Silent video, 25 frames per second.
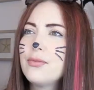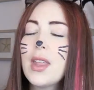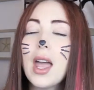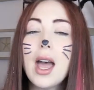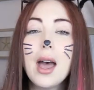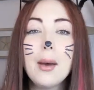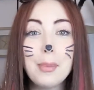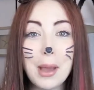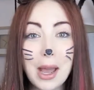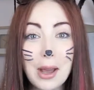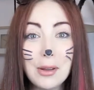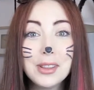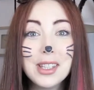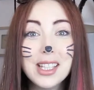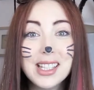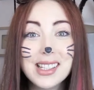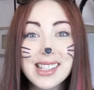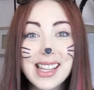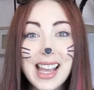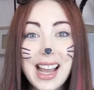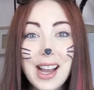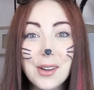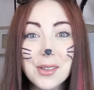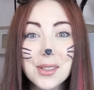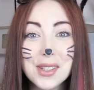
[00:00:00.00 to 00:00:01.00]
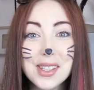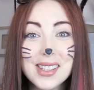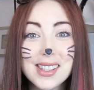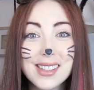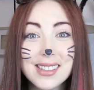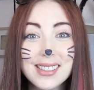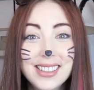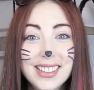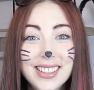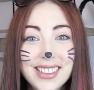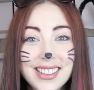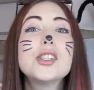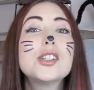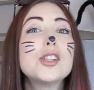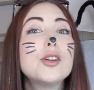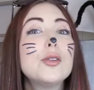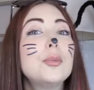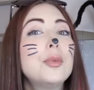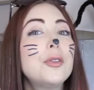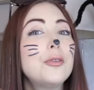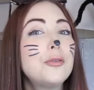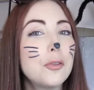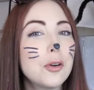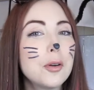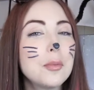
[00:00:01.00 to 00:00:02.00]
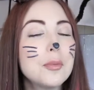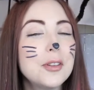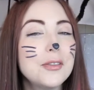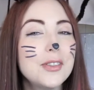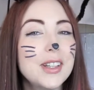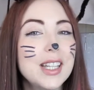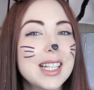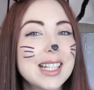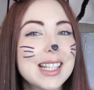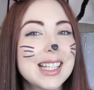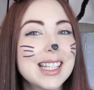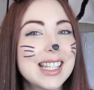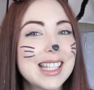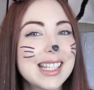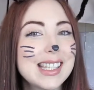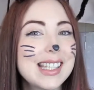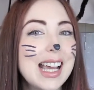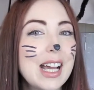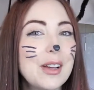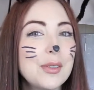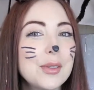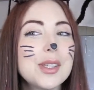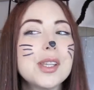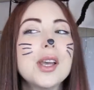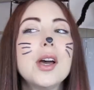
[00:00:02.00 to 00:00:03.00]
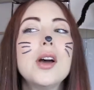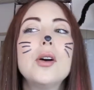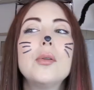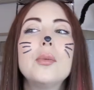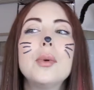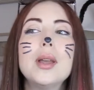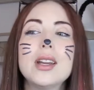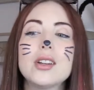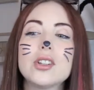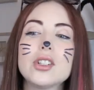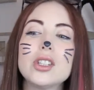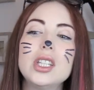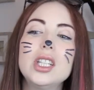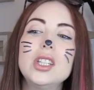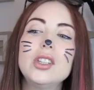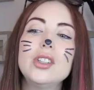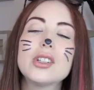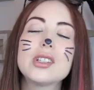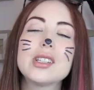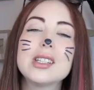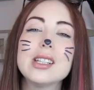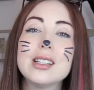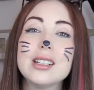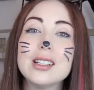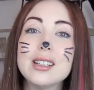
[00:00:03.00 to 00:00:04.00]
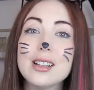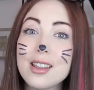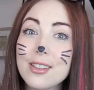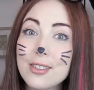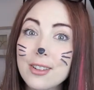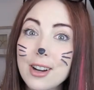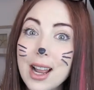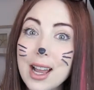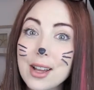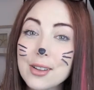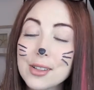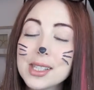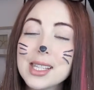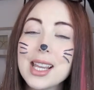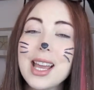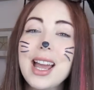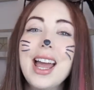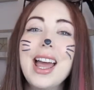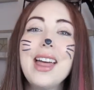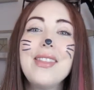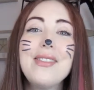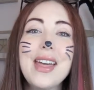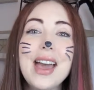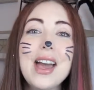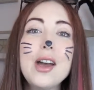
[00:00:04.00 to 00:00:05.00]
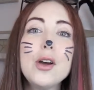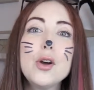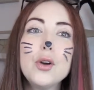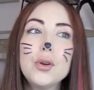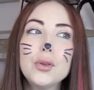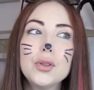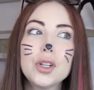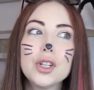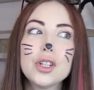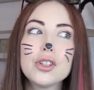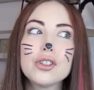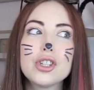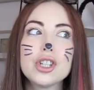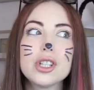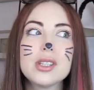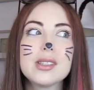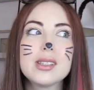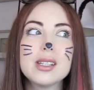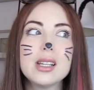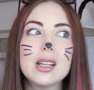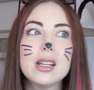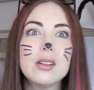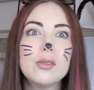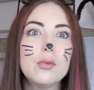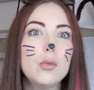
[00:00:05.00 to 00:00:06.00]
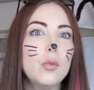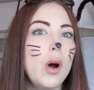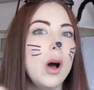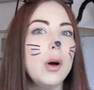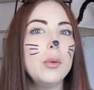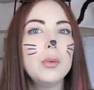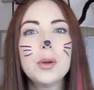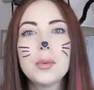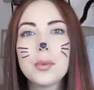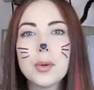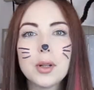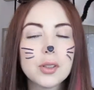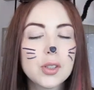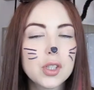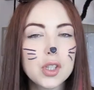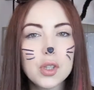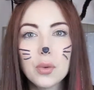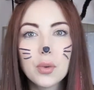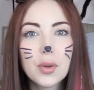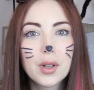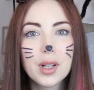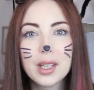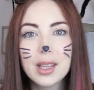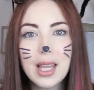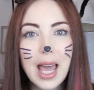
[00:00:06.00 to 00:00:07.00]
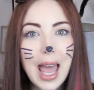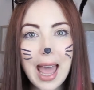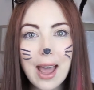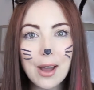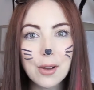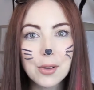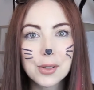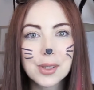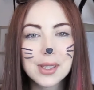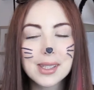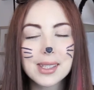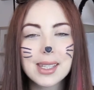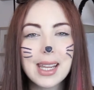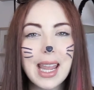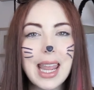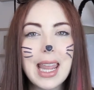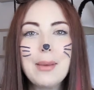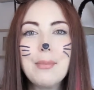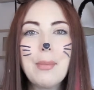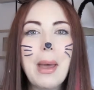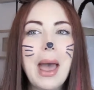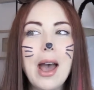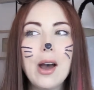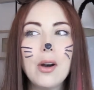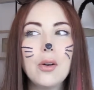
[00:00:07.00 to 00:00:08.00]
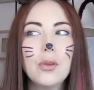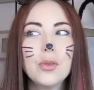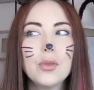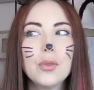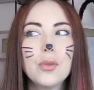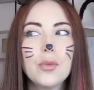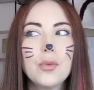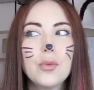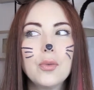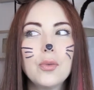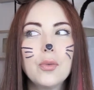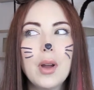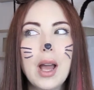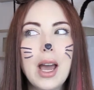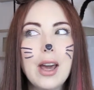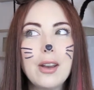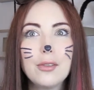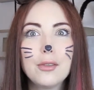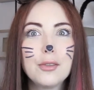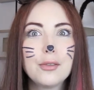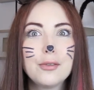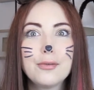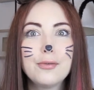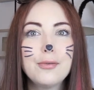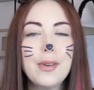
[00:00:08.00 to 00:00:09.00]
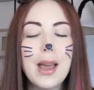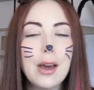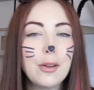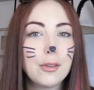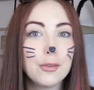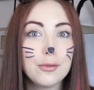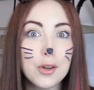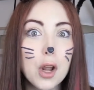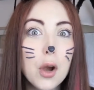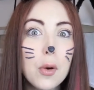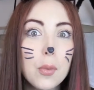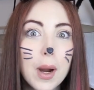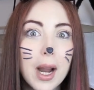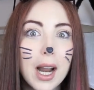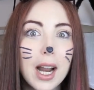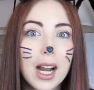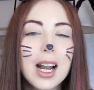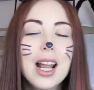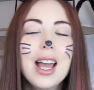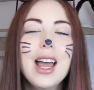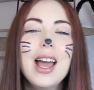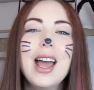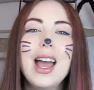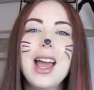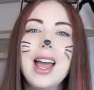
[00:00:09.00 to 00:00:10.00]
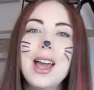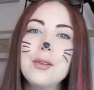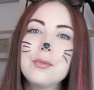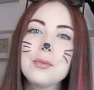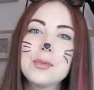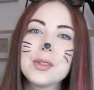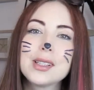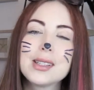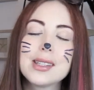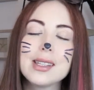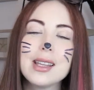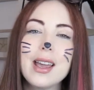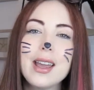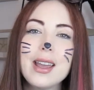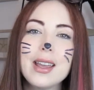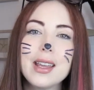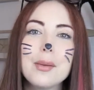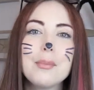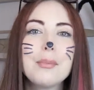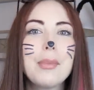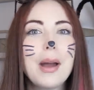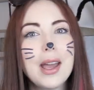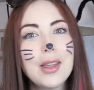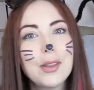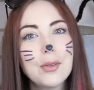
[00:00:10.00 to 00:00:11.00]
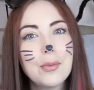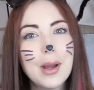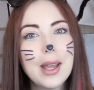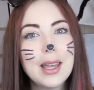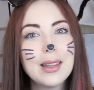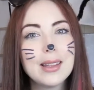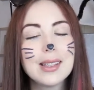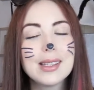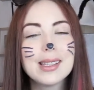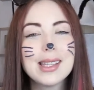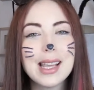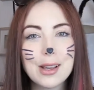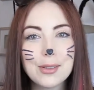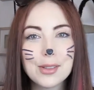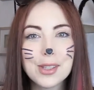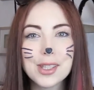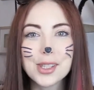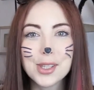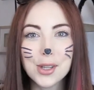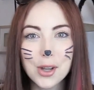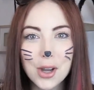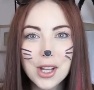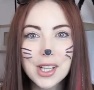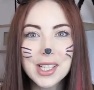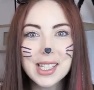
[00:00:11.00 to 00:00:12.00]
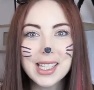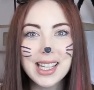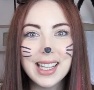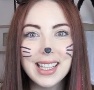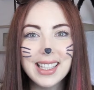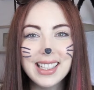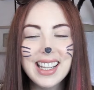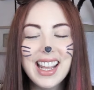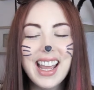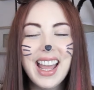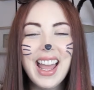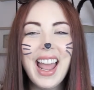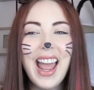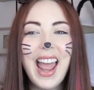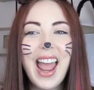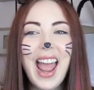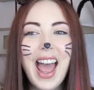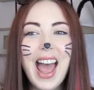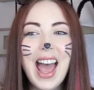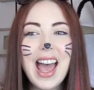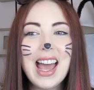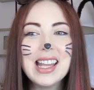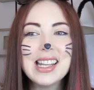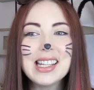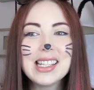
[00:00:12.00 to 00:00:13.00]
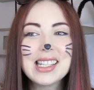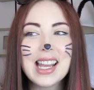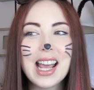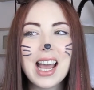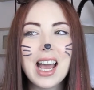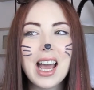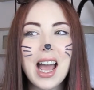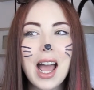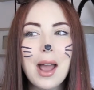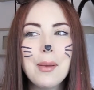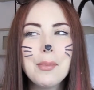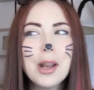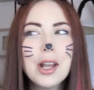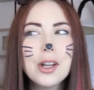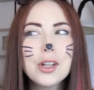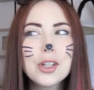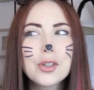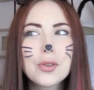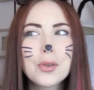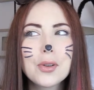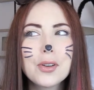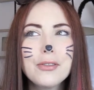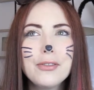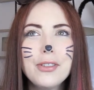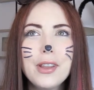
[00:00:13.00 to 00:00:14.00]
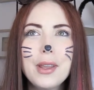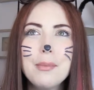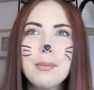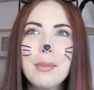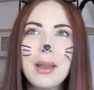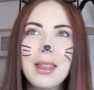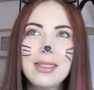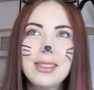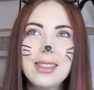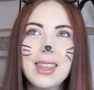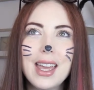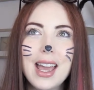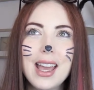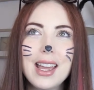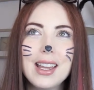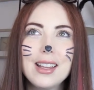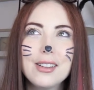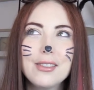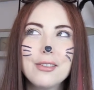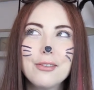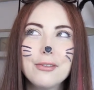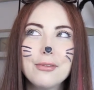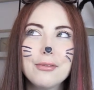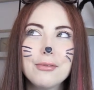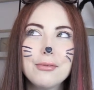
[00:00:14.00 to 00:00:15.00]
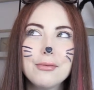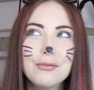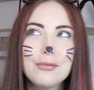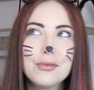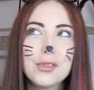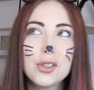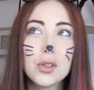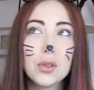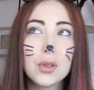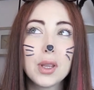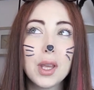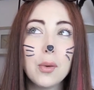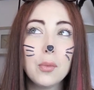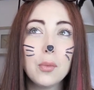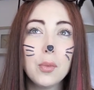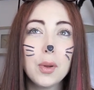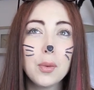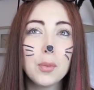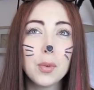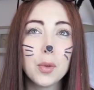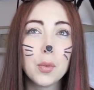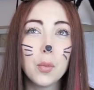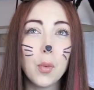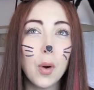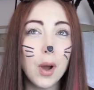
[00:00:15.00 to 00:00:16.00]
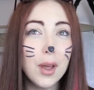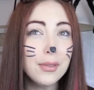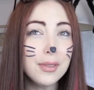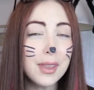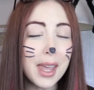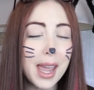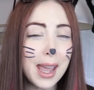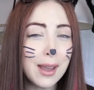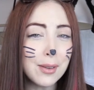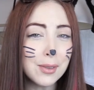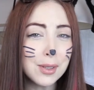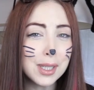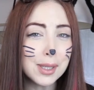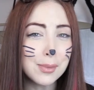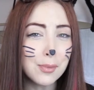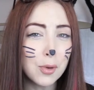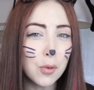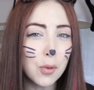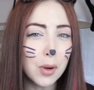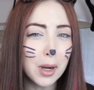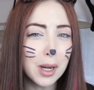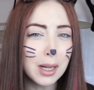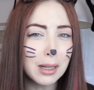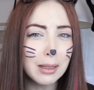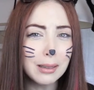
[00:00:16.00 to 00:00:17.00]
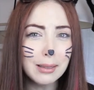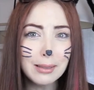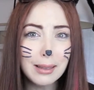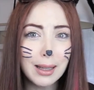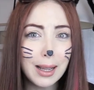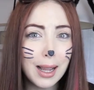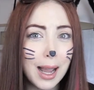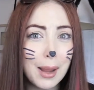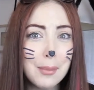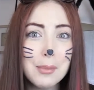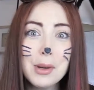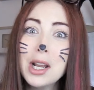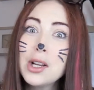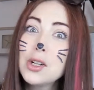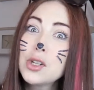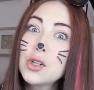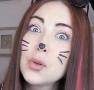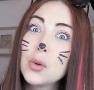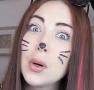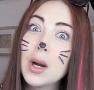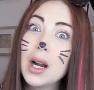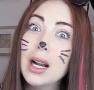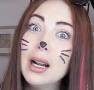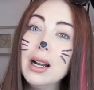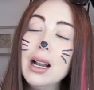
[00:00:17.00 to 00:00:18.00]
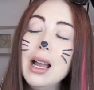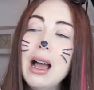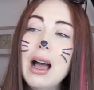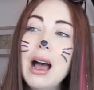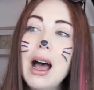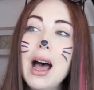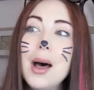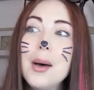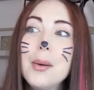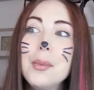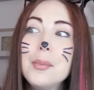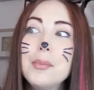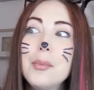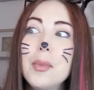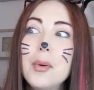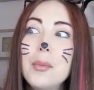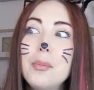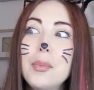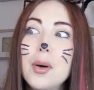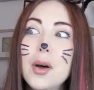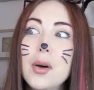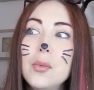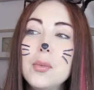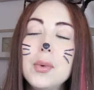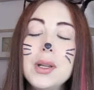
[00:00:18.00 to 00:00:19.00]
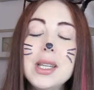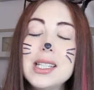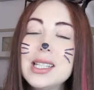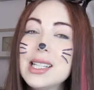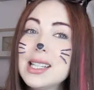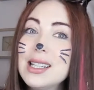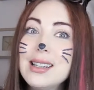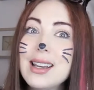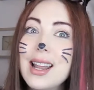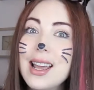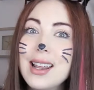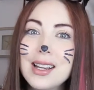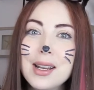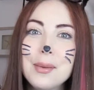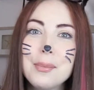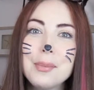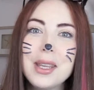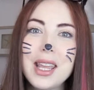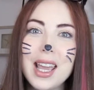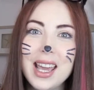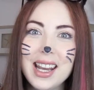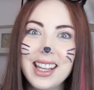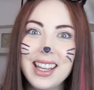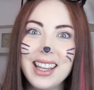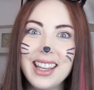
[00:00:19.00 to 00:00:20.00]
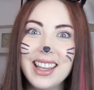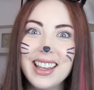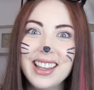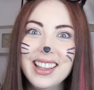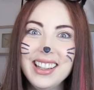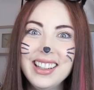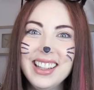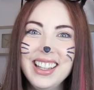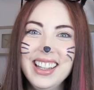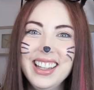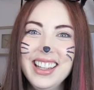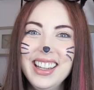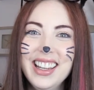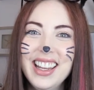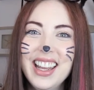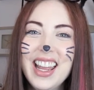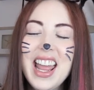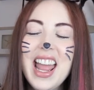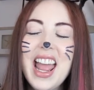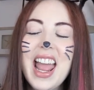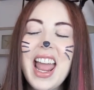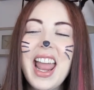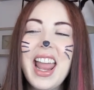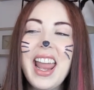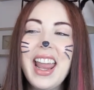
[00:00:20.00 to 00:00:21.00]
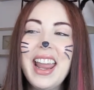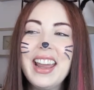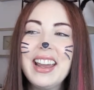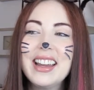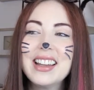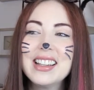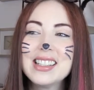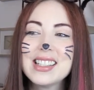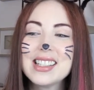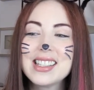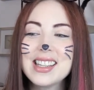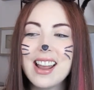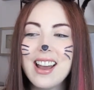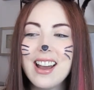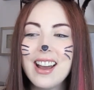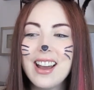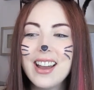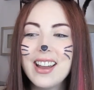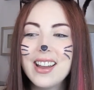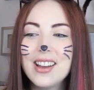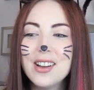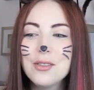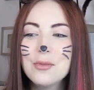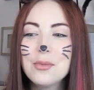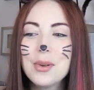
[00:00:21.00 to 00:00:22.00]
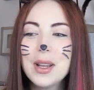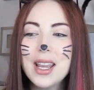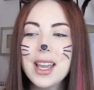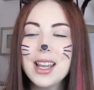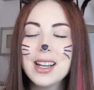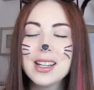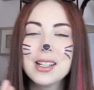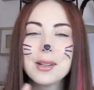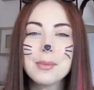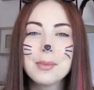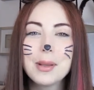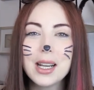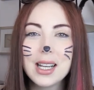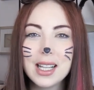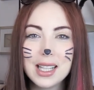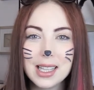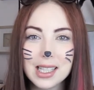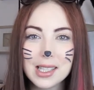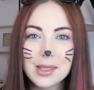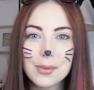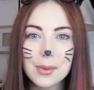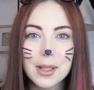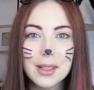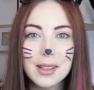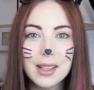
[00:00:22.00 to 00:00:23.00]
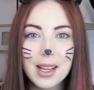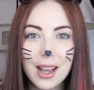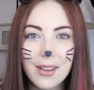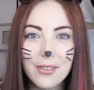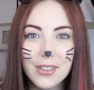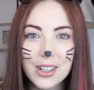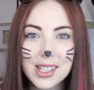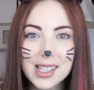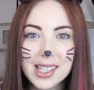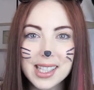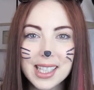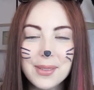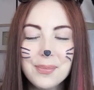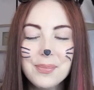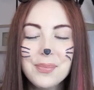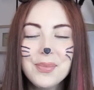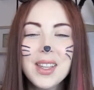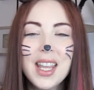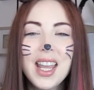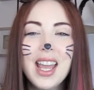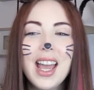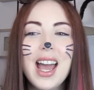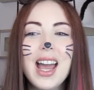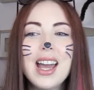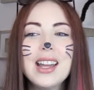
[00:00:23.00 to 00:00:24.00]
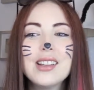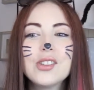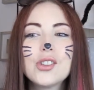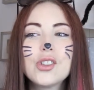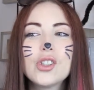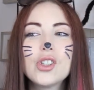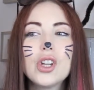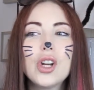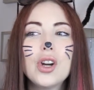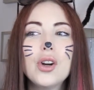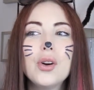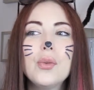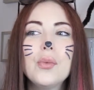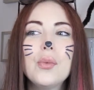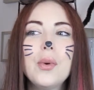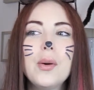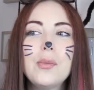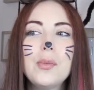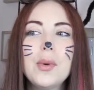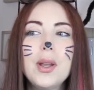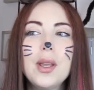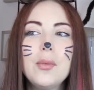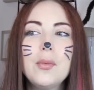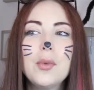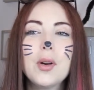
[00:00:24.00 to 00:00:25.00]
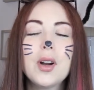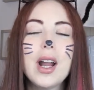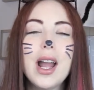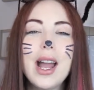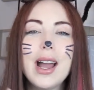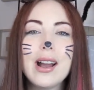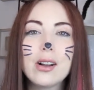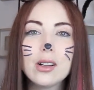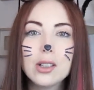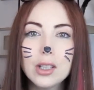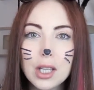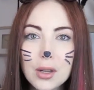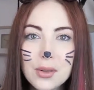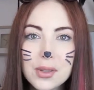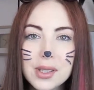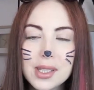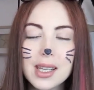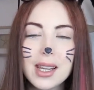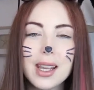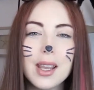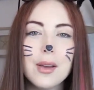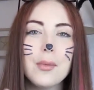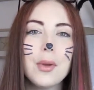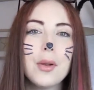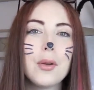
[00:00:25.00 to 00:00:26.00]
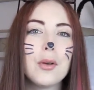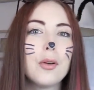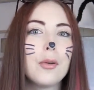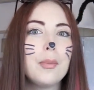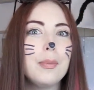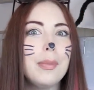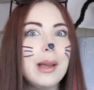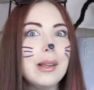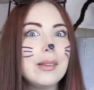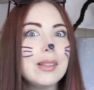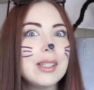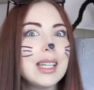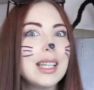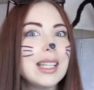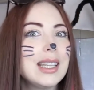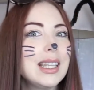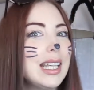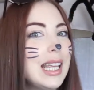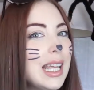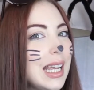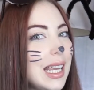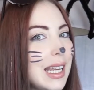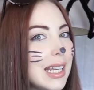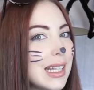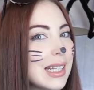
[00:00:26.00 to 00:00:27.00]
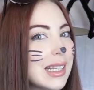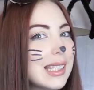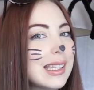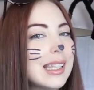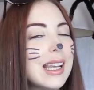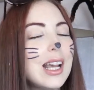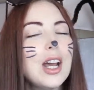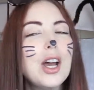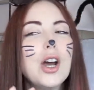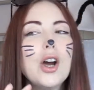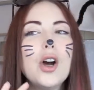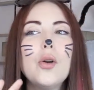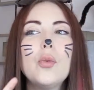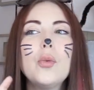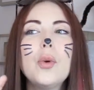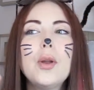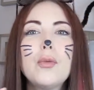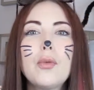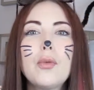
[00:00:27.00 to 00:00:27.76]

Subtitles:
About this house. So before moving into this house, we actually looked at another house, and that owner just, while we were touring the house, came out of nowhere and was like, by the way, this house is haunted. And I'm not sure if he meant that so that we would want the house more. I'm not sure. But we didn't end up getting it. And we ended up getting this one, obviously. And so when we were at closing and we were about to get the keys, we